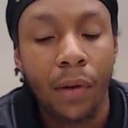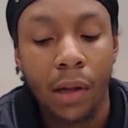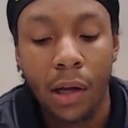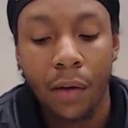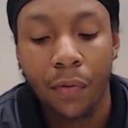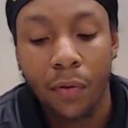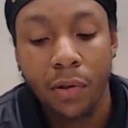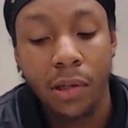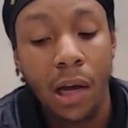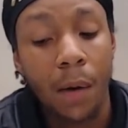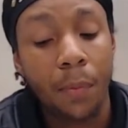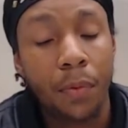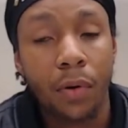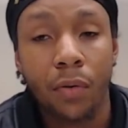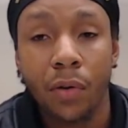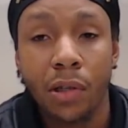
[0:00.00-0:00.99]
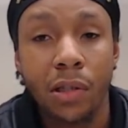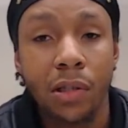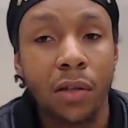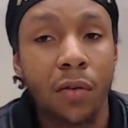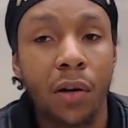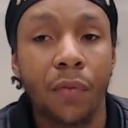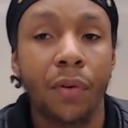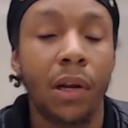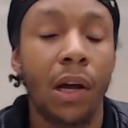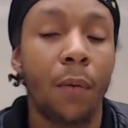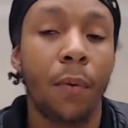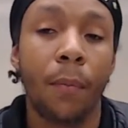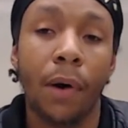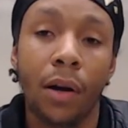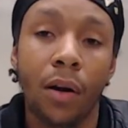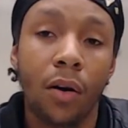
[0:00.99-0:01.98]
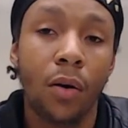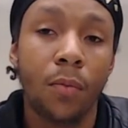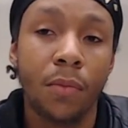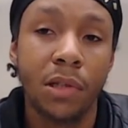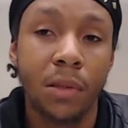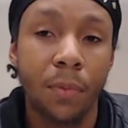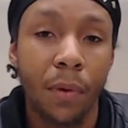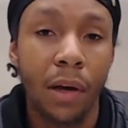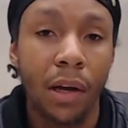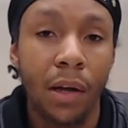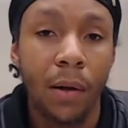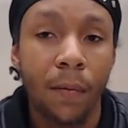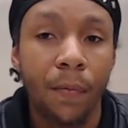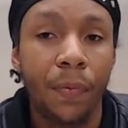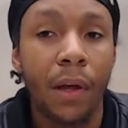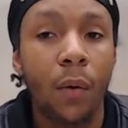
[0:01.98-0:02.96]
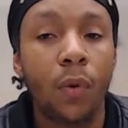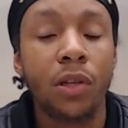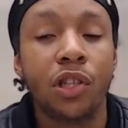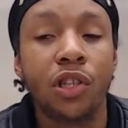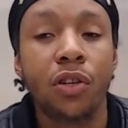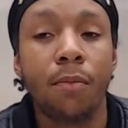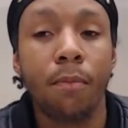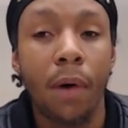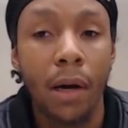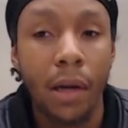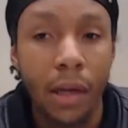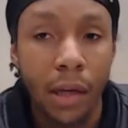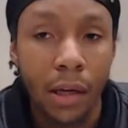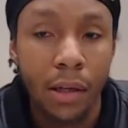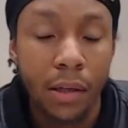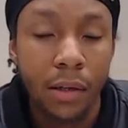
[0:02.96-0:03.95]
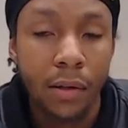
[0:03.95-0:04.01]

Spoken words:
Like, for example, Christians don't give a damn about a homeless man. They want your money.